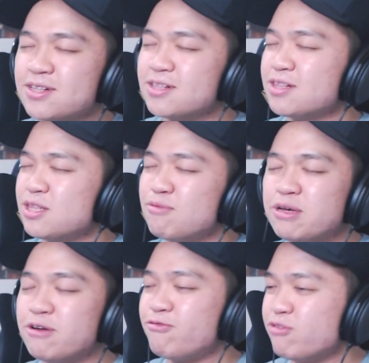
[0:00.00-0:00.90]
A little bit
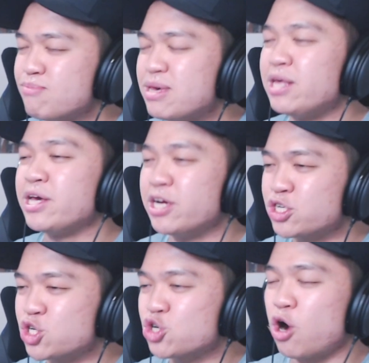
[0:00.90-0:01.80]
of familiar
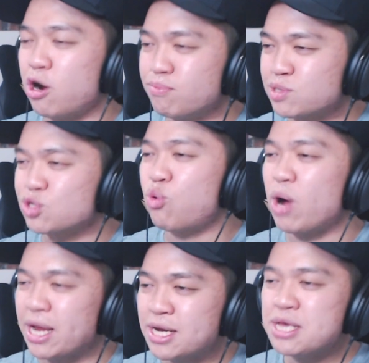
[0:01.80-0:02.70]
tropes,
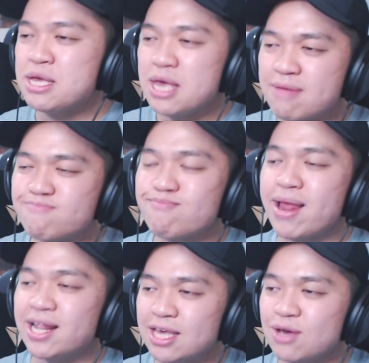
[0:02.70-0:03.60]
quite
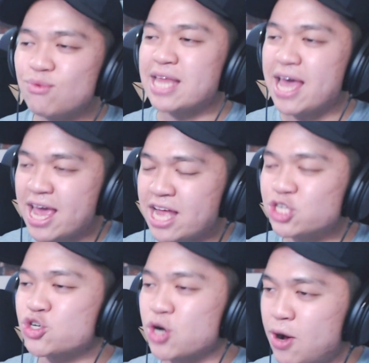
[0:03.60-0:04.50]
admittedly, with the
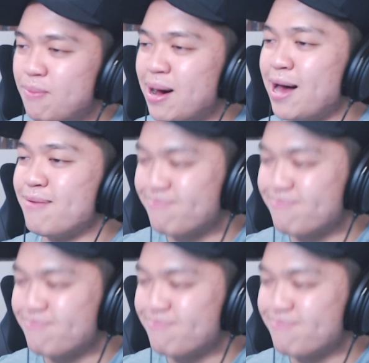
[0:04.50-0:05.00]
intro, but